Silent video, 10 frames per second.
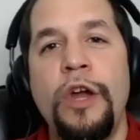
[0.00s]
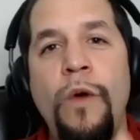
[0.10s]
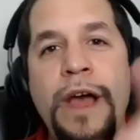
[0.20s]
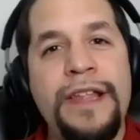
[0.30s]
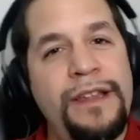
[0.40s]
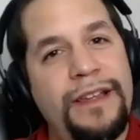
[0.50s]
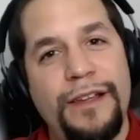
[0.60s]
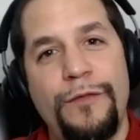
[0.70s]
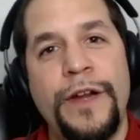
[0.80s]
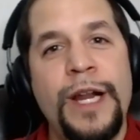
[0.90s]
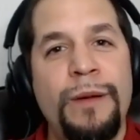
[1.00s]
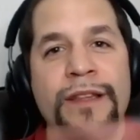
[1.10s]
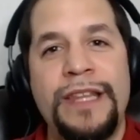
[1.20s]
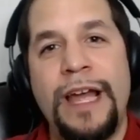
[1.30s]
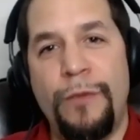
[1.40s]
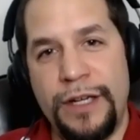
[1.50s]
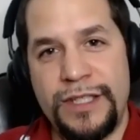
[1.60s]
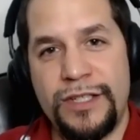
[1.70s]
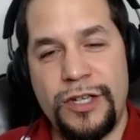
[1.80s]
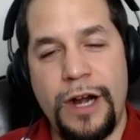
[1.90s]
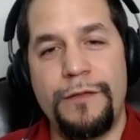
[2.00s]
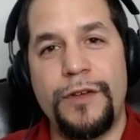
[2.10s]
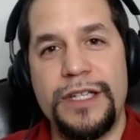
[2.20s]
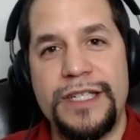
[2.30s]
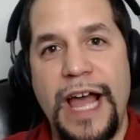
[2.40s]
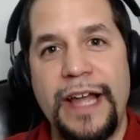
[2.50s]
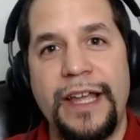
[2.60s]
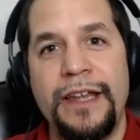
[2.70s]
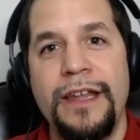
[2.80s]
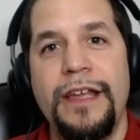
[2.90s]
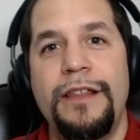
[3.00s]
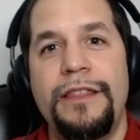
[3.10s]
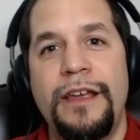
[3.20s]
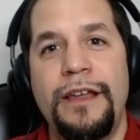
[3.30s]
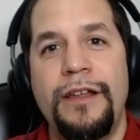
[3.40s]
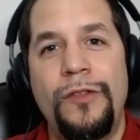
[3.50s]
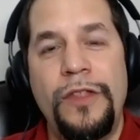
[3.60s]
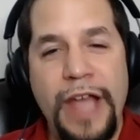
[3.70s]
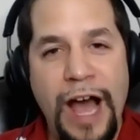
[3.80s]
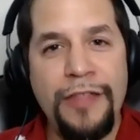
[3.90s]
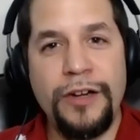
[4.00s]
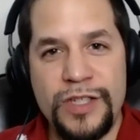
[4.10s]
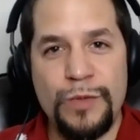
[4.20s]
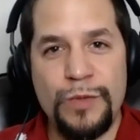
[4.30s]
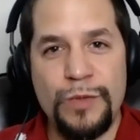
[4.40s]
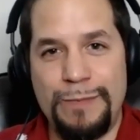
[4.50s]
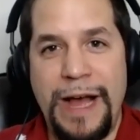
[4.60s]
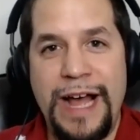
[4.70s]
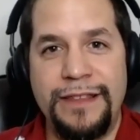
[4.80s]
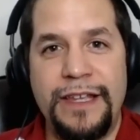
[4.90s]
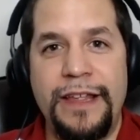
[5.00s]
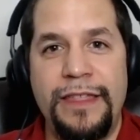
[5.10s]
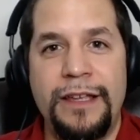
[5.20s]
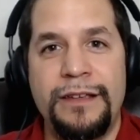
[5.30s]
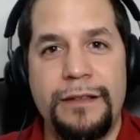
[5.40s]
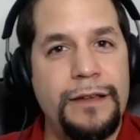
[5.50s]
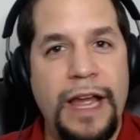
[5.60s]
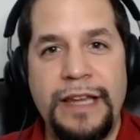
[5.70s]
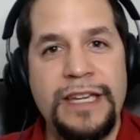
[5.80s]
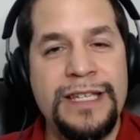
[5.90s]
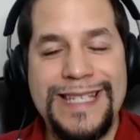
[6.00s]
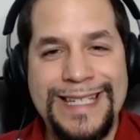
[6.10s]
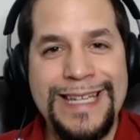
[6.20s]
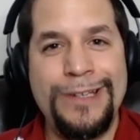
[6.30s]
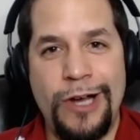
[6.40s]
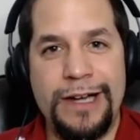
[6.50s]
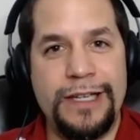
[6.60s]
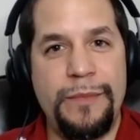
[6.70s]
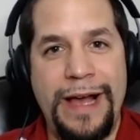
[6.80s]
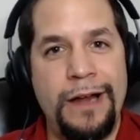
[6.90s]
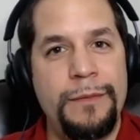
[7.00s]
what? Forget about the Emirates chart for a second. The other sweet spot that I think I didn't see talked about, and